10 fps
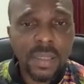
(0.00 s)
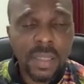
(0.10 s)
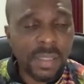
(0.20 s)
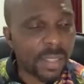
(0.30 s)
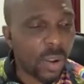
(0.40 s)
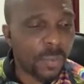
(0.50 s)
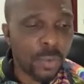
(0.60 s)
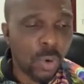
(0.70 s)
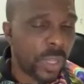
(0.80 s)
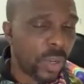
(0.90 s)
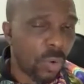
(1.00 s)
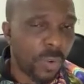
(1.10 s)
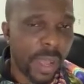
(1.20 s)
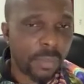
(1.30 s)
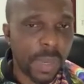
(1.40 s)
instead of rolling over
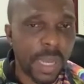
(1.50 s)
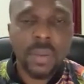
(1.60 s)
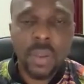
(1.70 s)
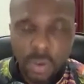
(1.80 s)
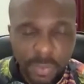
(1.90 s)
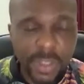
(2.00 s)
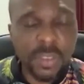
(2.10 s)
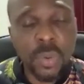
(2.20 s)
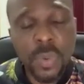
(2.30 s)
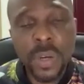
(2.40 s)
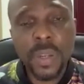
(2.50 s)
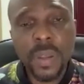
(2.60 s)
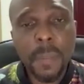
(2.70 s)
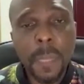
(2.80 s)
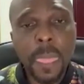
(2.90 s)
and confess the word.
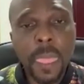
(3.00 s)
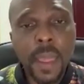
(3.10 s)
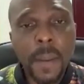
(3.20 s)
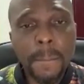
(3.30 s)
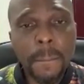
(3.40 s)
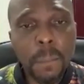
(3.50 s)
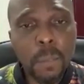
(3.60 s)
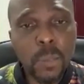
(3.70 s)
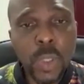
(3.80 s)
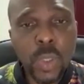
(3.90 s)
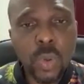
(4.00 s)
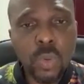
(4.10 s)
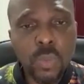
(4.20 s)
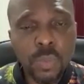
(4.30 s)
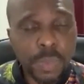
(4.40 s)
You
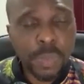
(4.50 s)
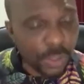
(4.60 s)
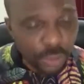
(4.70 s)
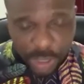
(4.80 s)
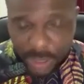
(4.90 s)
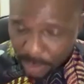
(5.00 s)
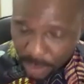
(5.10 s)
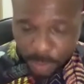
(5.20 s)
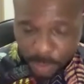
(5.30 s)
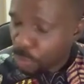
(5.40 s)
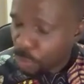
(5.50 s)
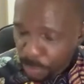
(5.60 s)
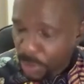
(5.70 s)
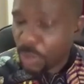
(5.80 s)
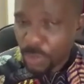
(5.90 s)
know, binging,
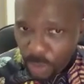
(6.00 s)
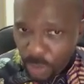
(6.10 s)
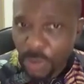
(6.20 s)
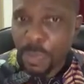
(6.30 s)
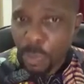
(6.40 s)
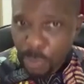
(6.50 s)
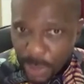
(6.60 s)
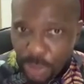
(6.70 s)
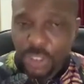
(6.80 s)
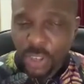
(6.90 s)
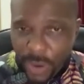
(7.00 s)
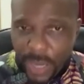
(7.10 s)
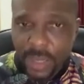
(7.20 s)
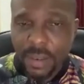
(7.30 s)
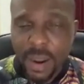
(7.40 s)
you've been binging
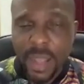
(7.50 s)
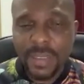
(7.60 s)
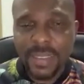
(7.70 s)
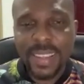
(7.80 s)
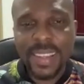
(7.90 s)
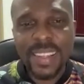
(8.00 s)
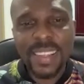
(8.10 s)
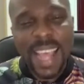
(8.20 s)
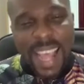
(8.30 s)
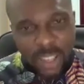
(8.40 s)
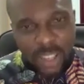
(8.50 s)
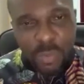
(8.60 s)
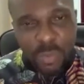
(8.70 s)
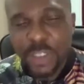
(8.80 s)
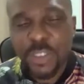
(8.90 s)
already, right? Add
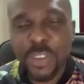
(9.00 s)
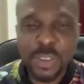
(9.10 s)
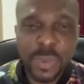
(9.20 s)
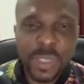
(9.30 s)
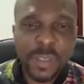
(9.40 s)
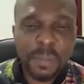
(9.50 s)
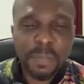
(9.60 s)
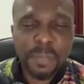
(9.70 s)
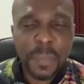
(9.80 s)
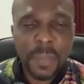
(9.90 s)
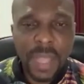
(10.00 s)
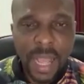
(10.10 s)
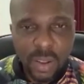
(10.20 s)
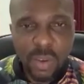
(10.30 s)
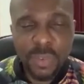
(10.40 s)
confession to it.
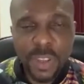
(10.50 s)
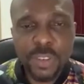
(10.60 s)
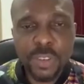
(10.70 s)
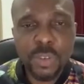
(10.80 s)
Add confession